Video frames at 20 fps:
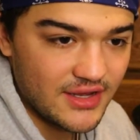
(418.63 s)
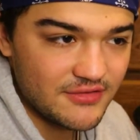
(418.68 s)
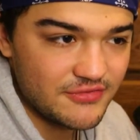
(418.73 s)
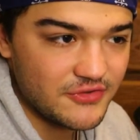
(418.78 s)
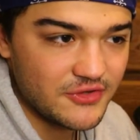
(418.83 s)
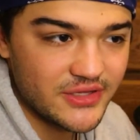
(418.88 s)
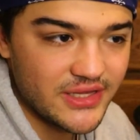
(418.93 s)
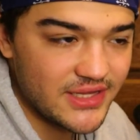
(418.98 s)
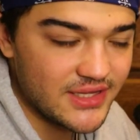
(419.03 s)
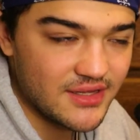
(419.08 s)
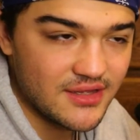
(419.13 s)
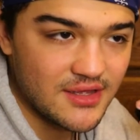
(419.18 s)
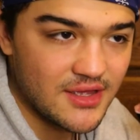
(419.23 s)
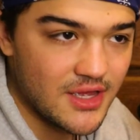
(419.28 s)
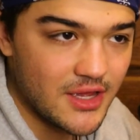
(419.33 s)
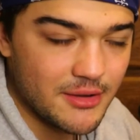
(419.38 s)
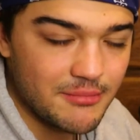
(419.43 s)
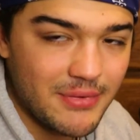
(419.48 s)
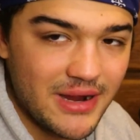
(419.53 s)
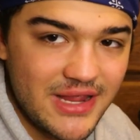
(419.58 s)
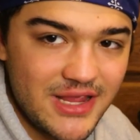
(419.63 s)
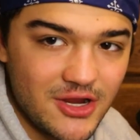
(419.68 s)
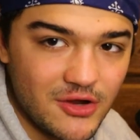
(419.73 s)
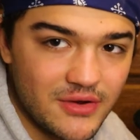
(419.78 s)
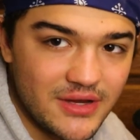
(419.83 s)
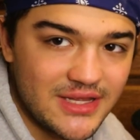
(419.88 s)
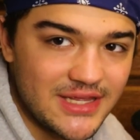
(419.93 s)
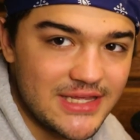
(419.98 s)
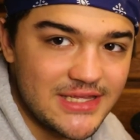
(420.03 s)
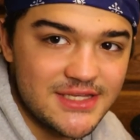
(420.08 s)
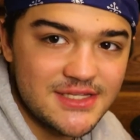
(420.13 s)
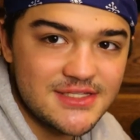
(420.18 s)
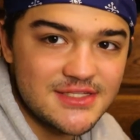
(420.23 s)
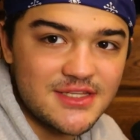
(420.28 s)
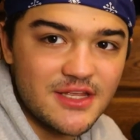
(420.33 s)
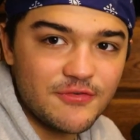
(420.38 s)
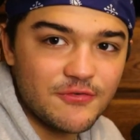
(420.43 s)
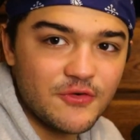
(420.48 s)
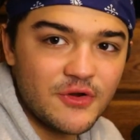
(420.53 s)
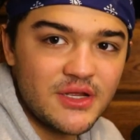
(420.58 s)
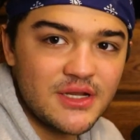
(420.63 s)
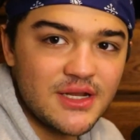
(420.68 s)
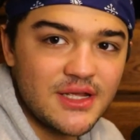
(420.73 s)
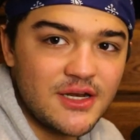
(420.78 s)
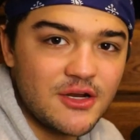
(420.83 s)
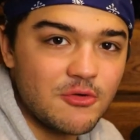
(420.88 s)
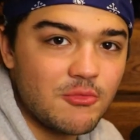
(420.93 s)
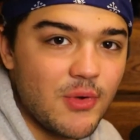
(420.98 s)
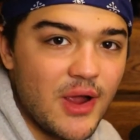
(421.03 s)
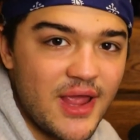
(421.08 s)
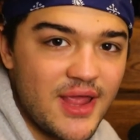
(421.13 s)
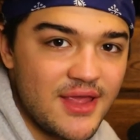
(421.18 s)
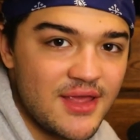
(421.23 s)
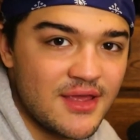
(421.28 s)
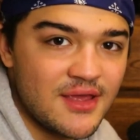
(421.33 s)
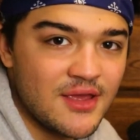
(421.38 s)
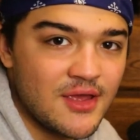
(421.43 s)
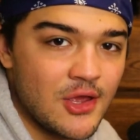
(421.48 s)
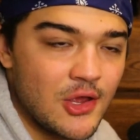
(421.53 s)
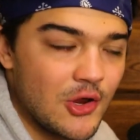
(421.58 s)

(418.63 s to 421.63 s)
I feel like my hearing is different in a way